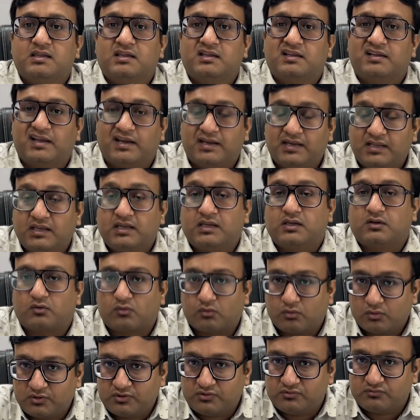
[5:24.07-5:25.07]
getting
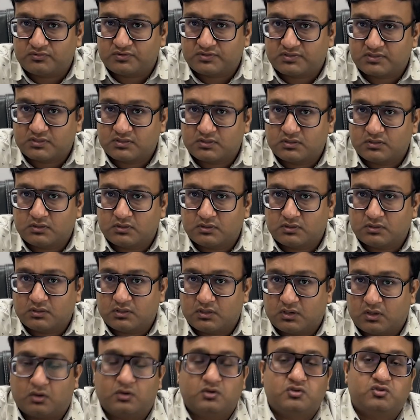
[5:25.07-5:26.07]
introduced
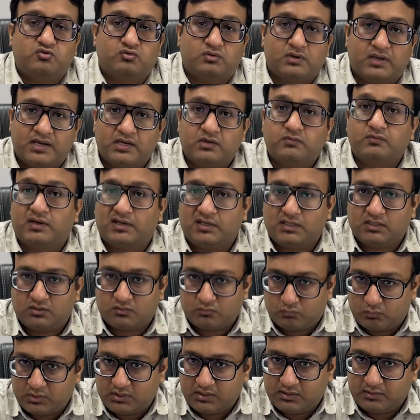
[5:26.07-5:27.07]
on July
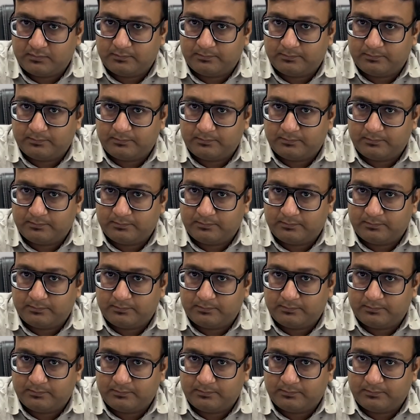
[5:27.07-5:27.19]
23.